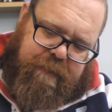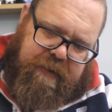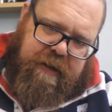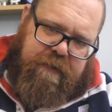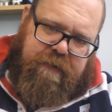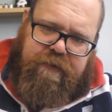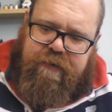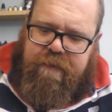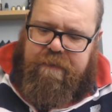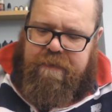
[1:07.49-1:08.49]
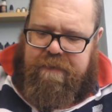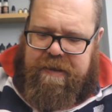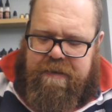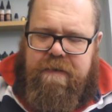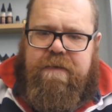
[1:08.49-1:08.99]
I'm going to screw
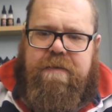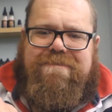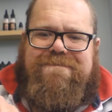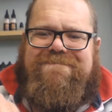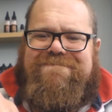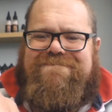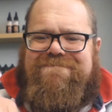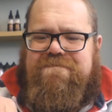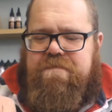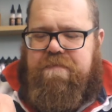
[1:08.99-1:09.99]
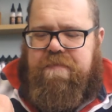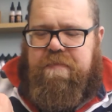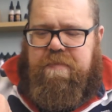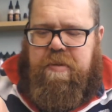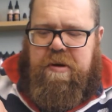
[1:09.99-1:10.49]
that on,
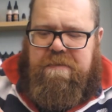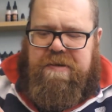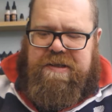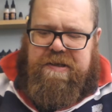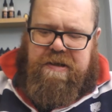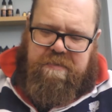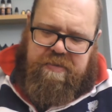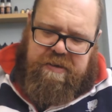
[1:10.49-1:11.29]
pop the top,